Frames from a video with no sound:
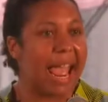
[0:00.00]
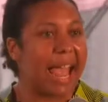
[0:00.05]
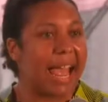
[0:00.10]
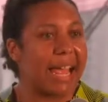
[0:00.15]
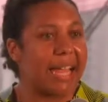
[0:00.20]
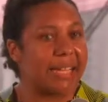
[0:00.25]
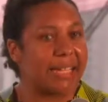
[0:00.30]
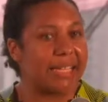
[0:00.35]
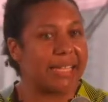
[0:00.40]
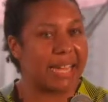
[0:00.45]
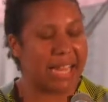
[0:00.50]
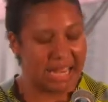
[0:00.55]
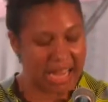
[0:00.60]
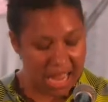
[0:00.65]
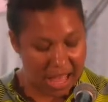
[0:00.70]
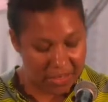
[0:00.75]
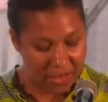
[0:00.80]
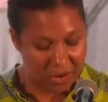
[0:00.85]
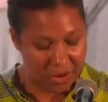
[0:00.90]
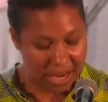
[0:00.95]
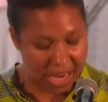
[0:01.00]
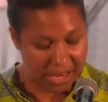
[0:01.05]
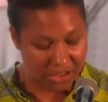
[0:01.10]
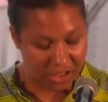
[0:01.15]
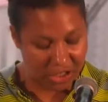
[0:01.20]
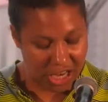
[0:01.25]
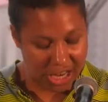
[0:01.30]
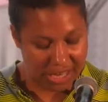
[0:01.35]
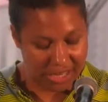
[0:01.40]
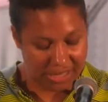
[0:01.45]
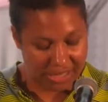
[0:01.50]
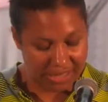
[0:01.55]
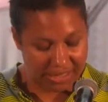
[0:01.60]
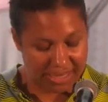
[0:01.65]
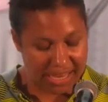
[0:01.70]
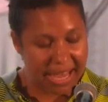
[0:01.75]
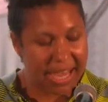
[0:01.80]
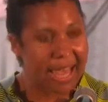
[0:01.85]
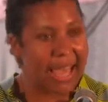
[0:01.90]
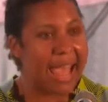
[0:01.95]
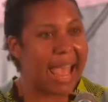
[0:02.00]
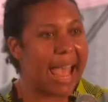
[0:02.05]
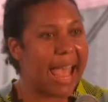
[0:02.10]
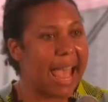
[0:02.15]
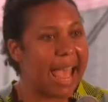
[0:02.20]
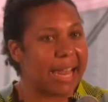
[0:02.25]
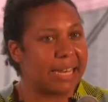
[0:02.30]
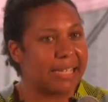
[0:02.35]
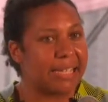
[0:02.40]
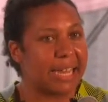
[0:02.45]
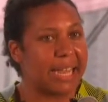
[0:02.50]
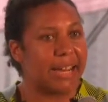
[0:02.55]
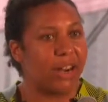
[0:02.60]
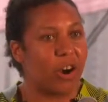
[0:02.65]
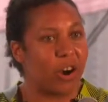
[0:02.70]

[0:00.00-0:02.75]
and in other nations and in